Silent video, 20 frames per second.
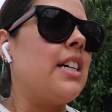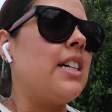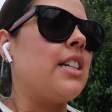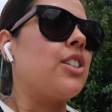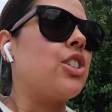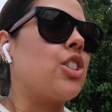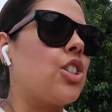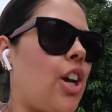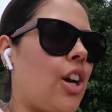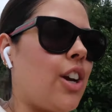
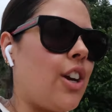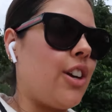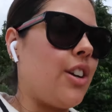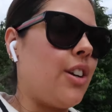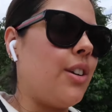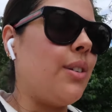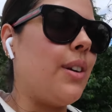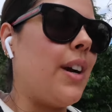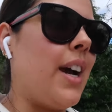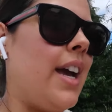
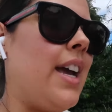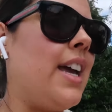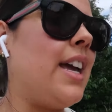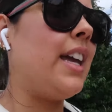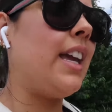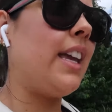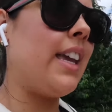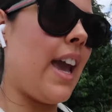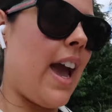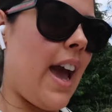So
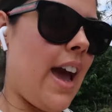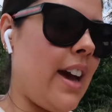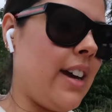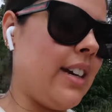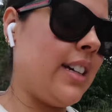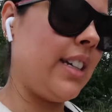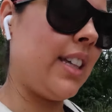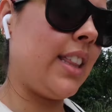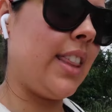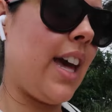yeah,
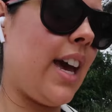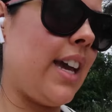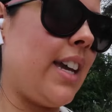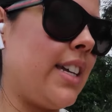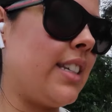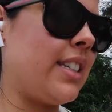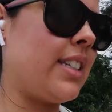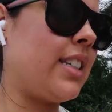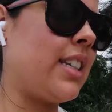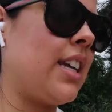that
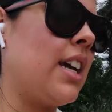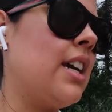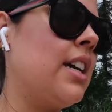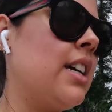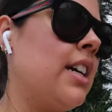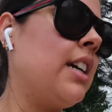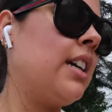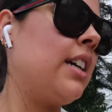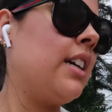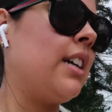is
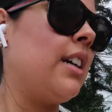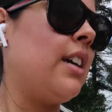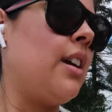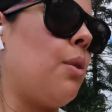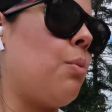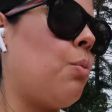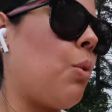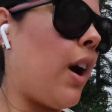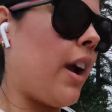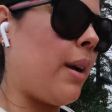
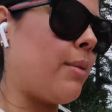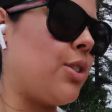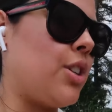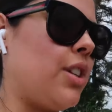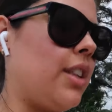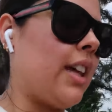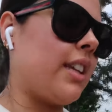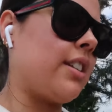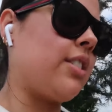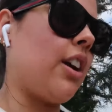why I'm
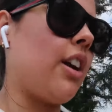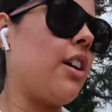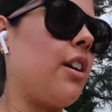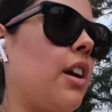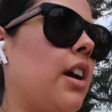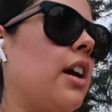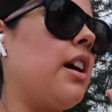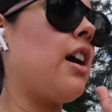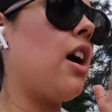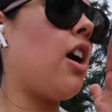doing that. So
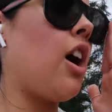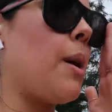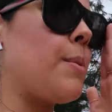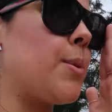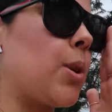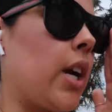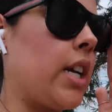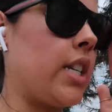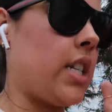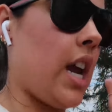I'm
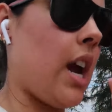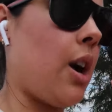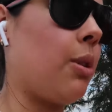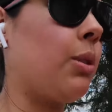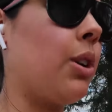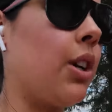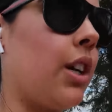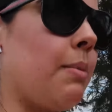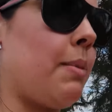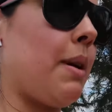trying to help
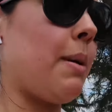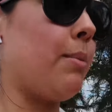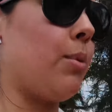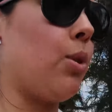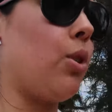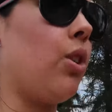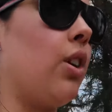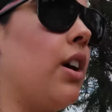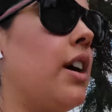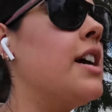cook a bit
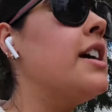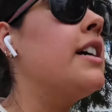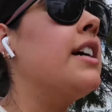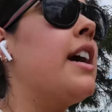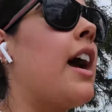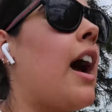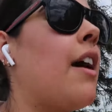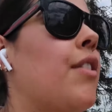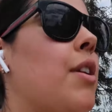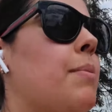more,
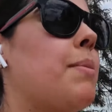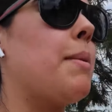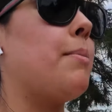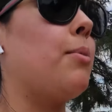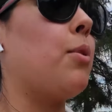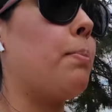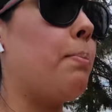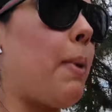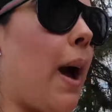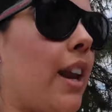having a bit
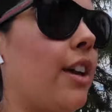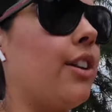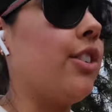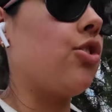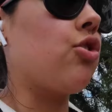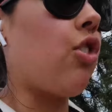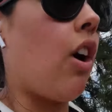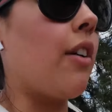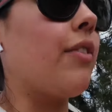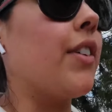more
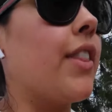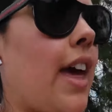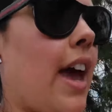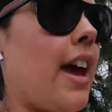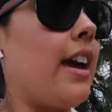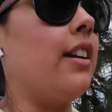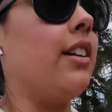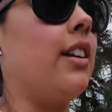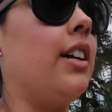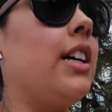balance rather
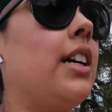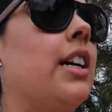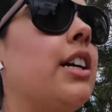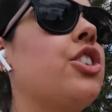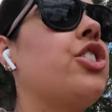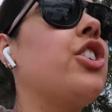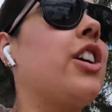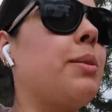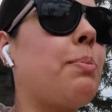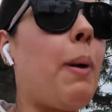than
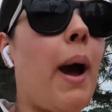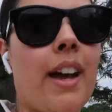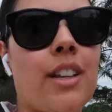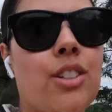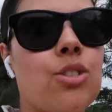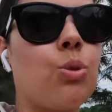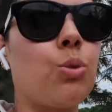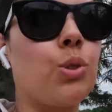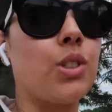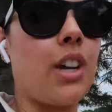just
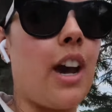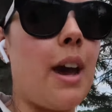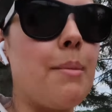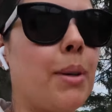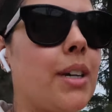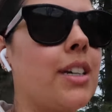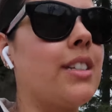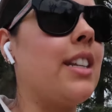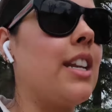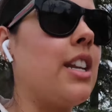pasta all the time,
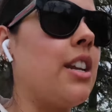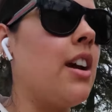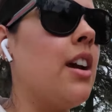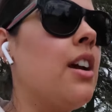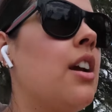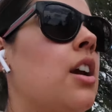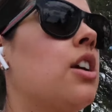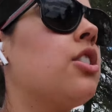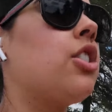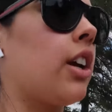because then,
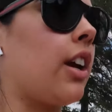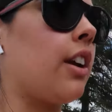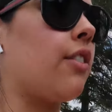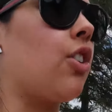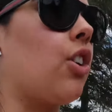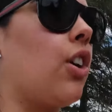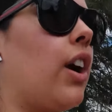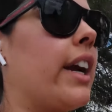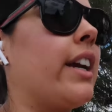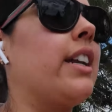don't get me
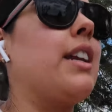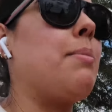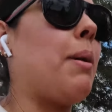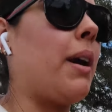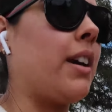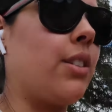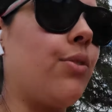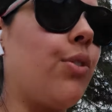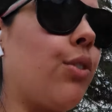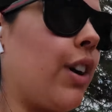wrong, I could eat
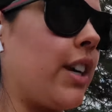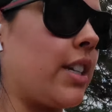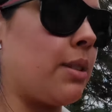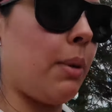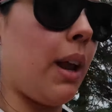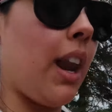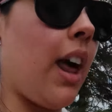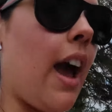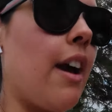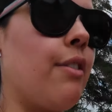pasta for the rest of
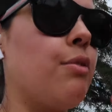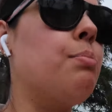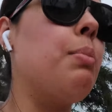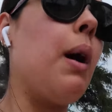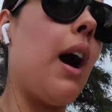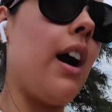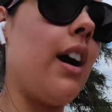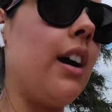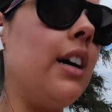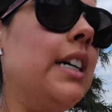my life,
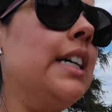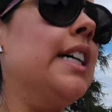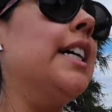but